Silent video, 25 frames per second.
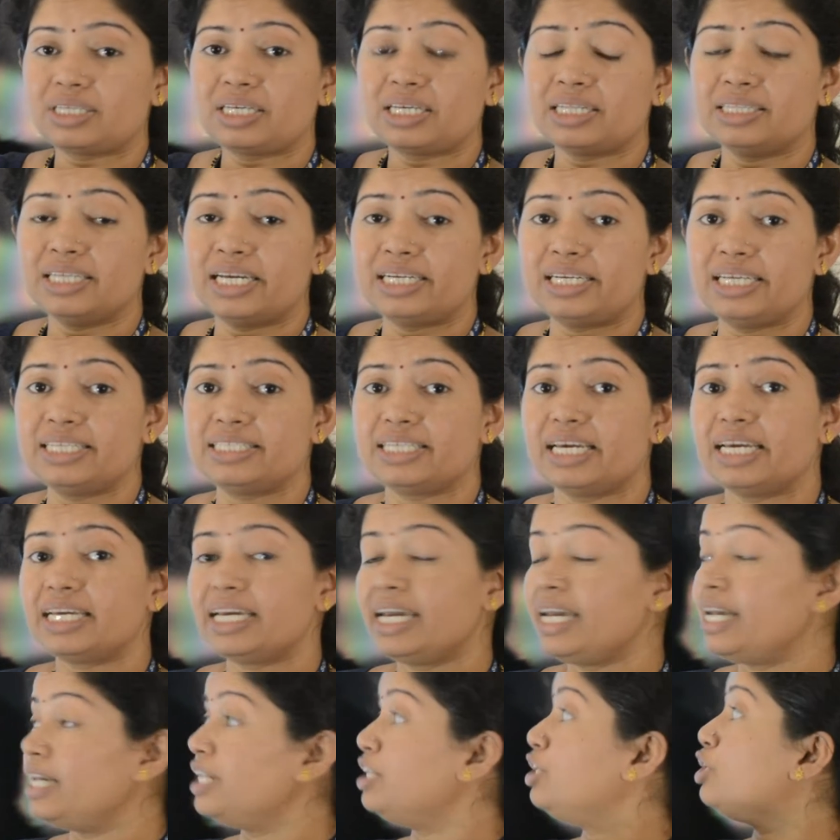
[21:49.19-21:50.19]
That is,
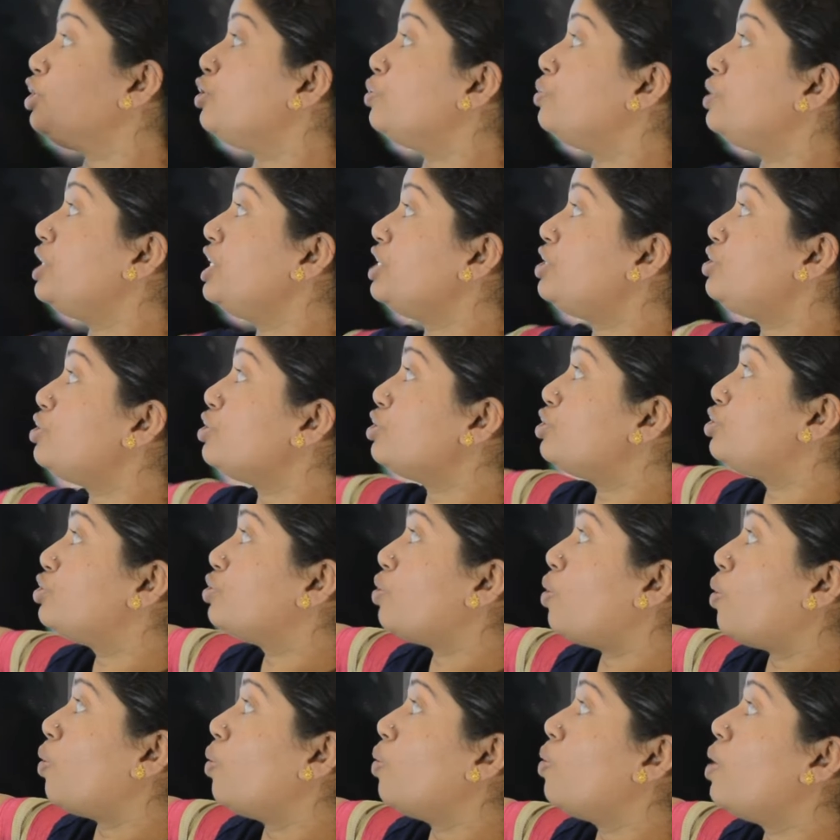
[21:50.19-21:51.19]
again you need to
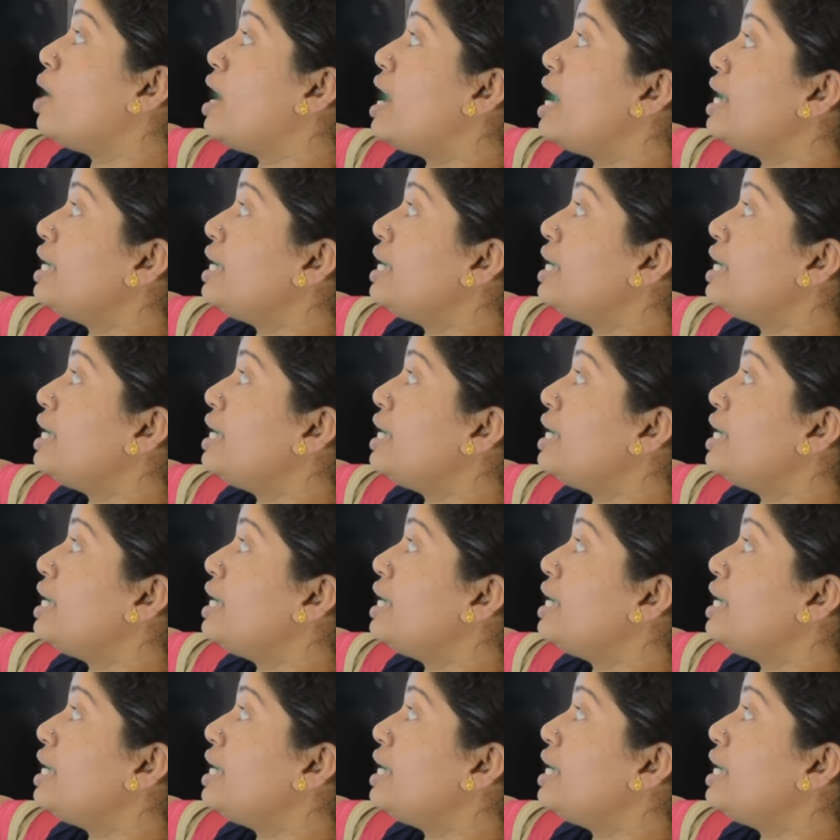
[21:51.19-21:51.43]
show